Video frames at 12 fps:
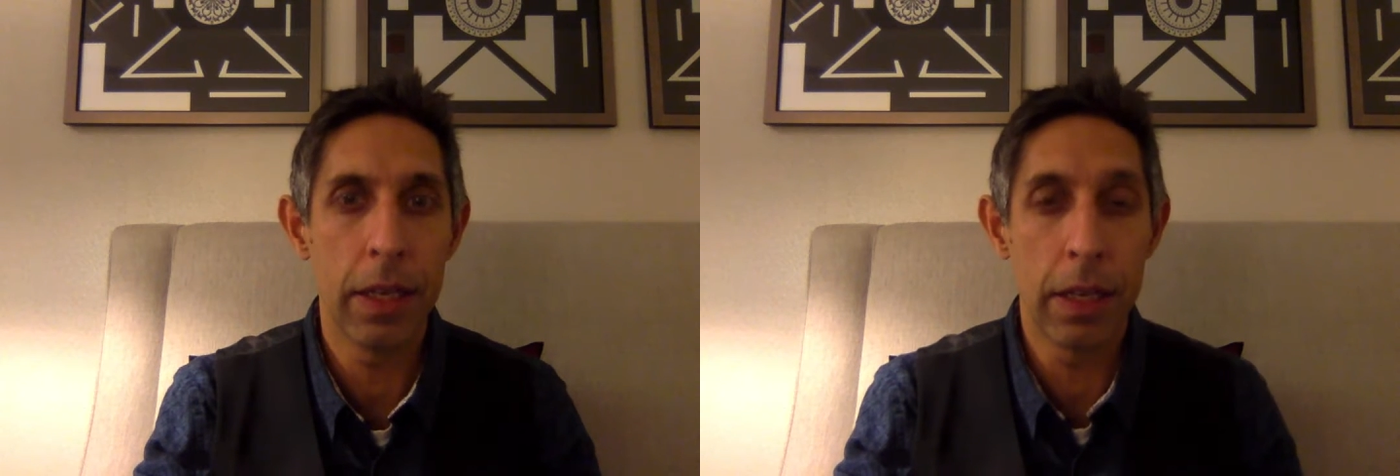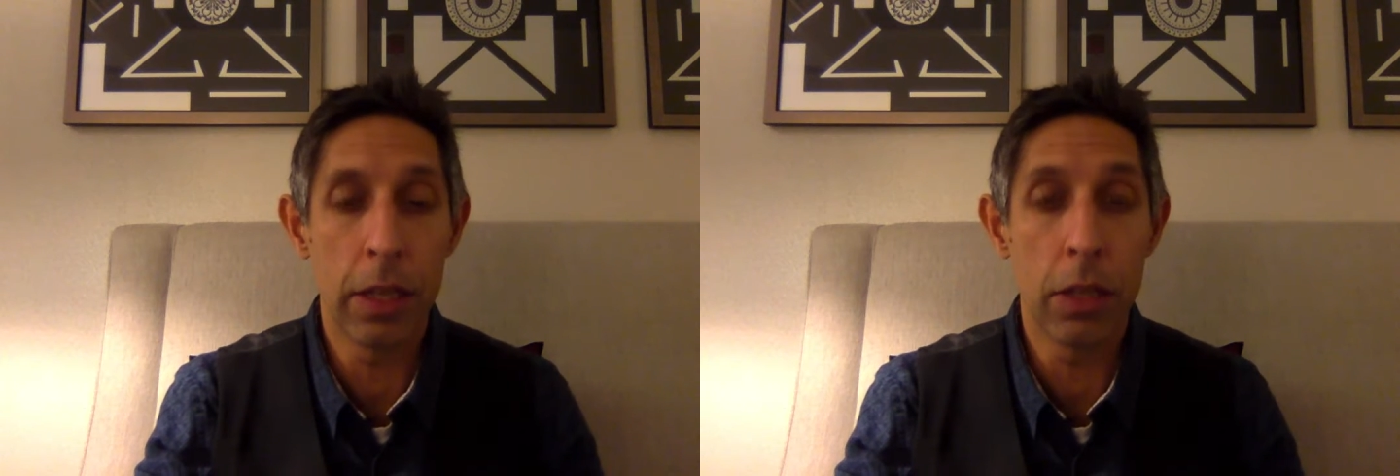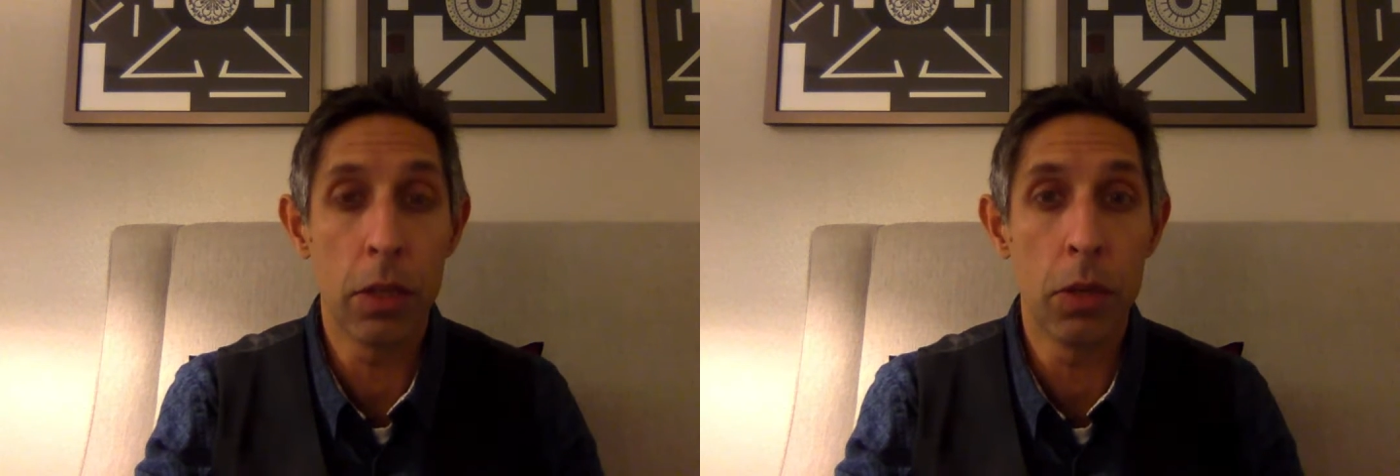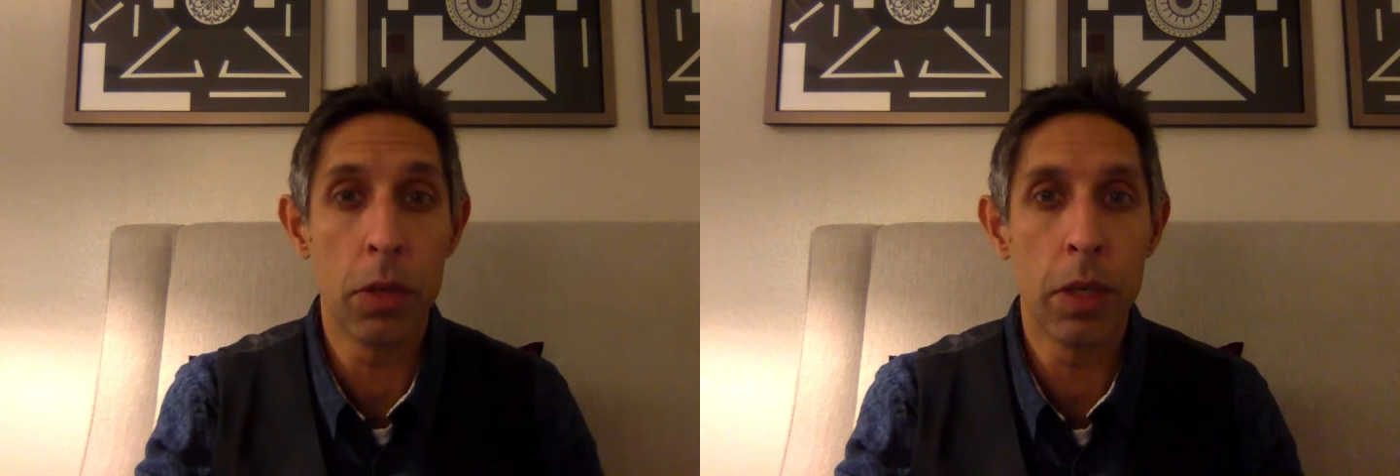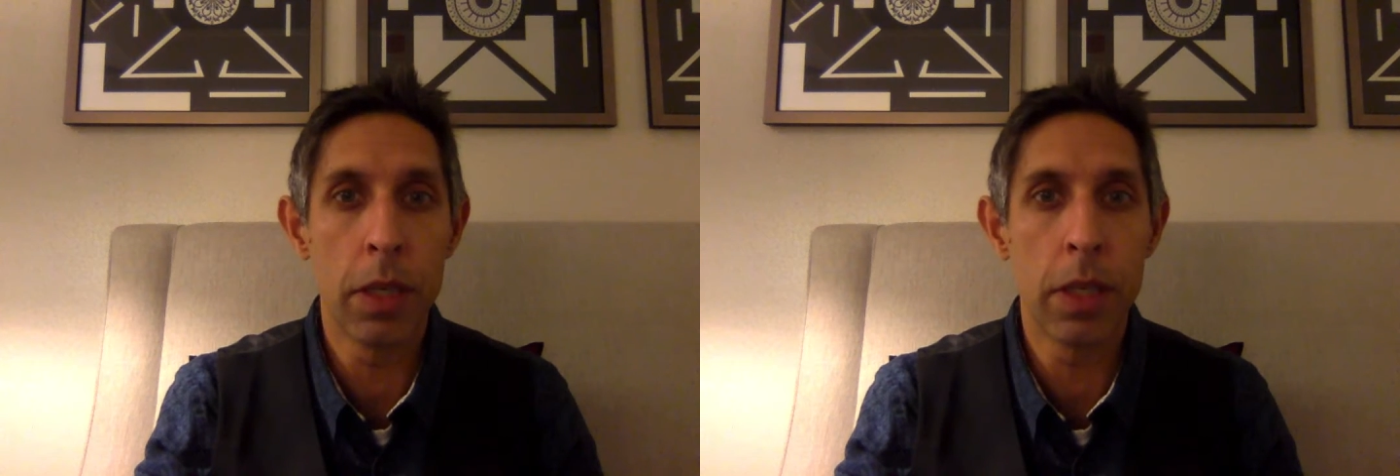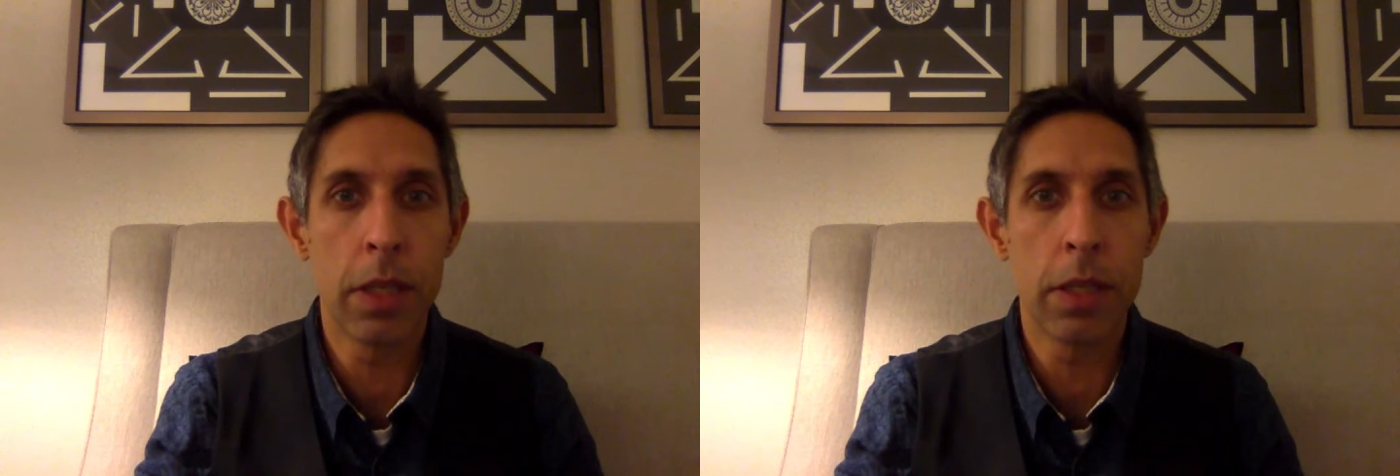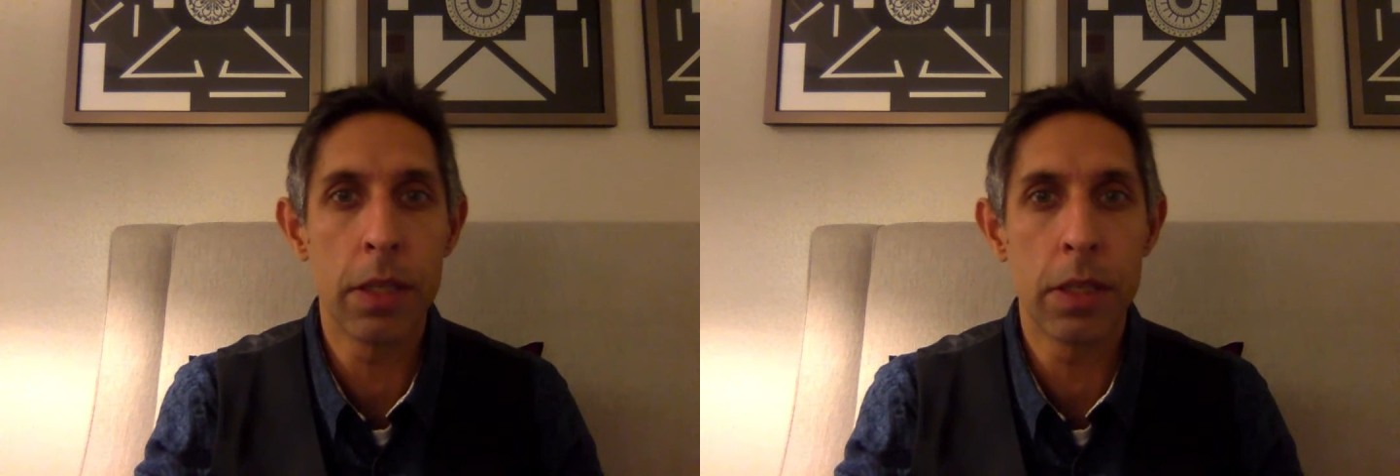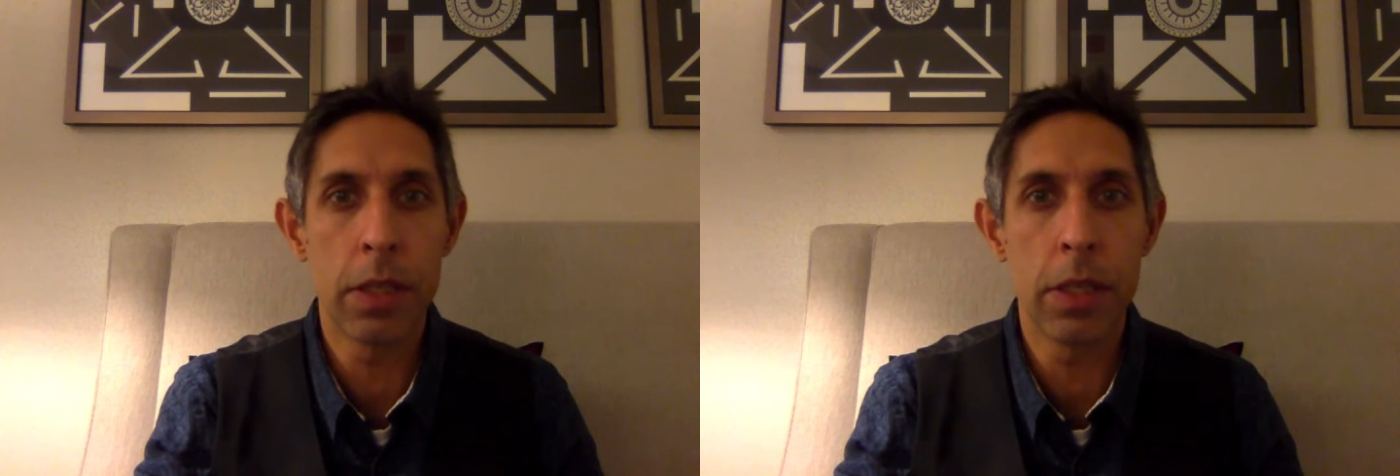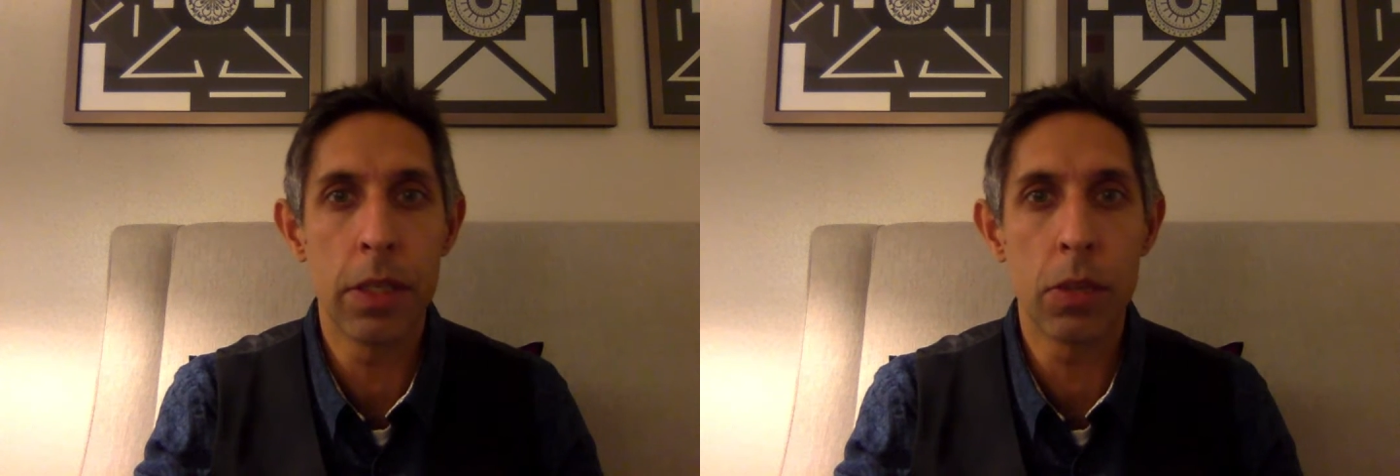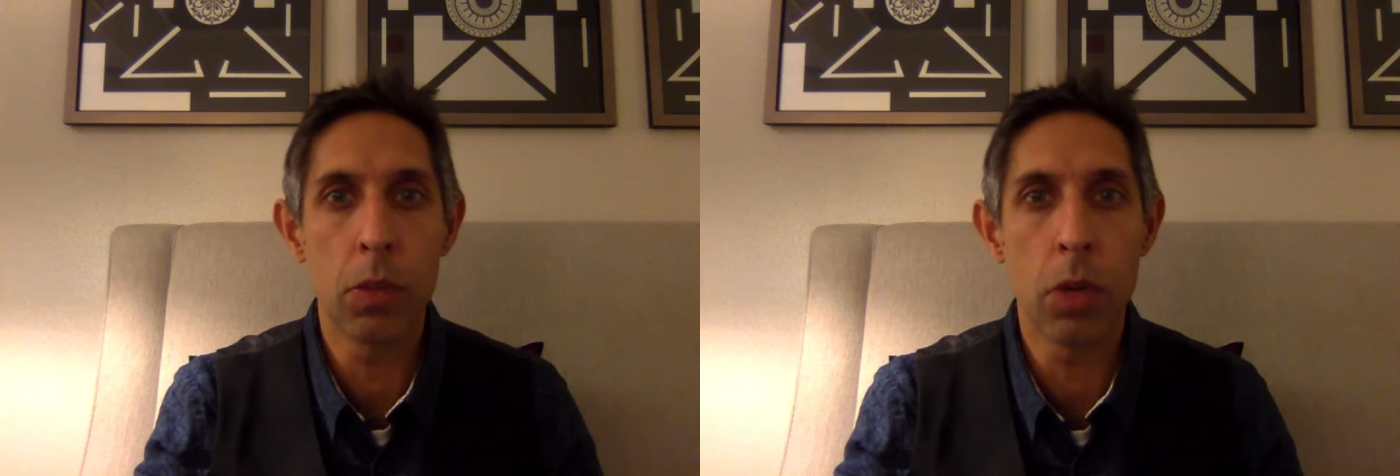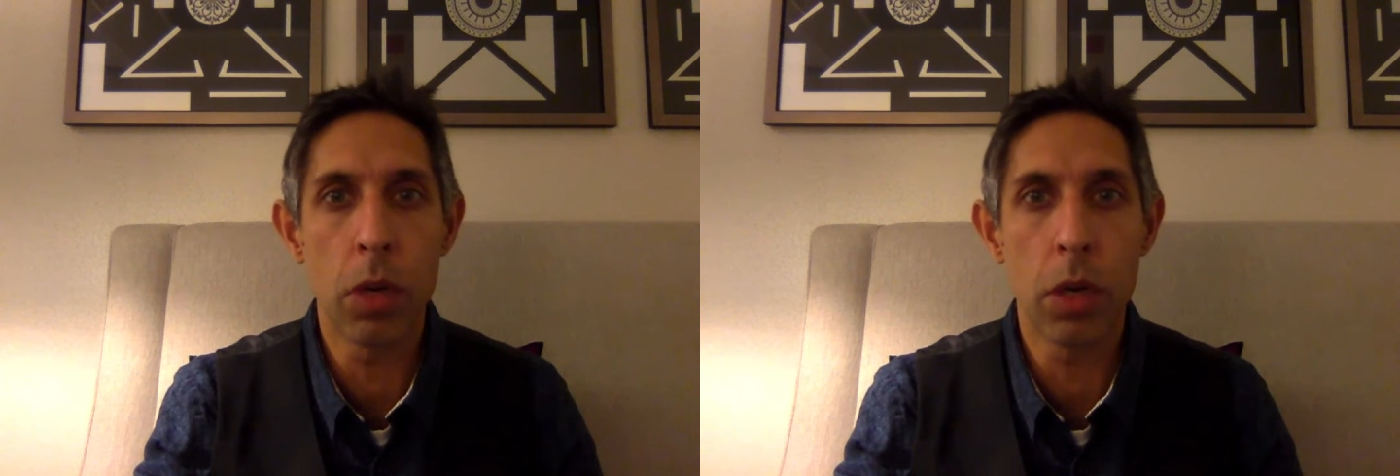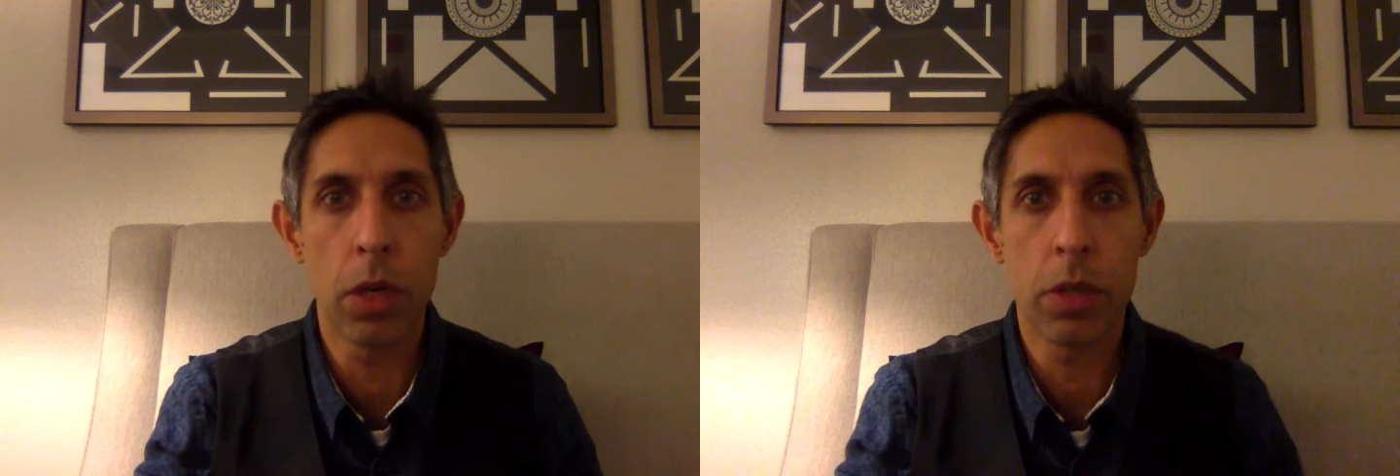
included in this work.